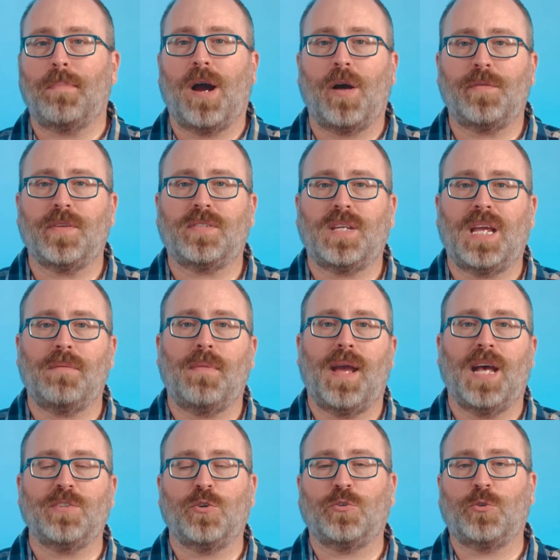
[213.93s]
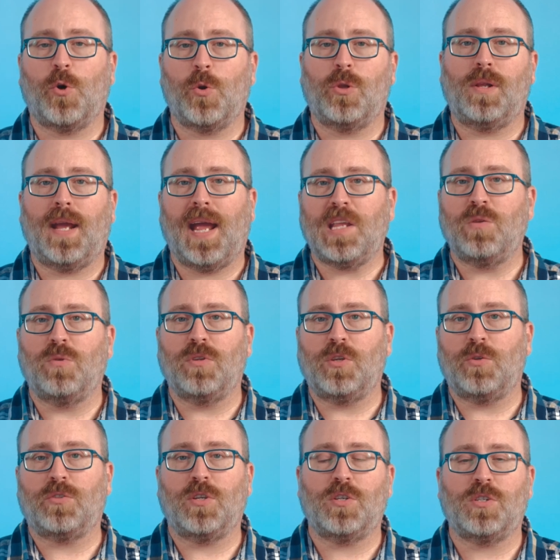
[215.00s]
about the same as your total
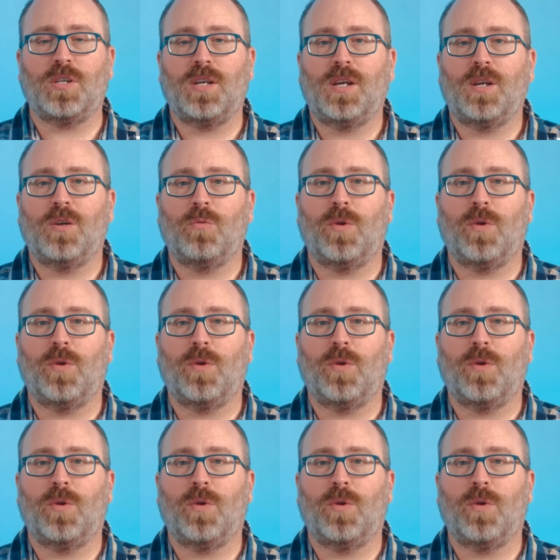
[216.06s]
annual usage,